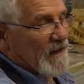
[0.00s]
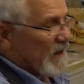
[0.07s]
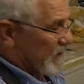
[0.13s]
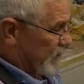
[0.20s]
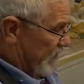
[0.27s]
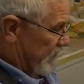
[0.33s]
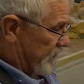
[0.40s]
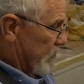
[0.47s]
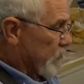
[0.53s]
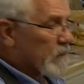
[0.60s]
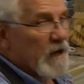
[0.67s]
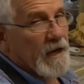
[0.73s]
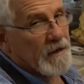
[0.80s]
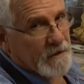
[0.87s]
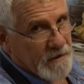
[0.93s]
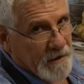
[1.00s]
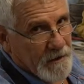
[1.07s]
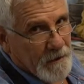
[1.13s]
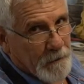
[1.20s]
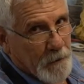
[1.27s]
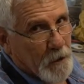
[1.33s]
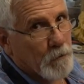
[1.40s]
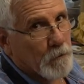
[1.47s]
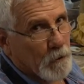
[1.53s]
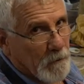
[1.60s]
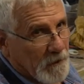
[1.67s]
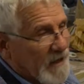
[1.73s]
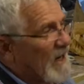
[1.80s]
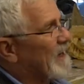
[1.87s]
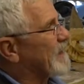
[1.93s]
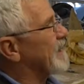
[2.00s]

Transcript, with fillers: at you. You can't see the pupil, but I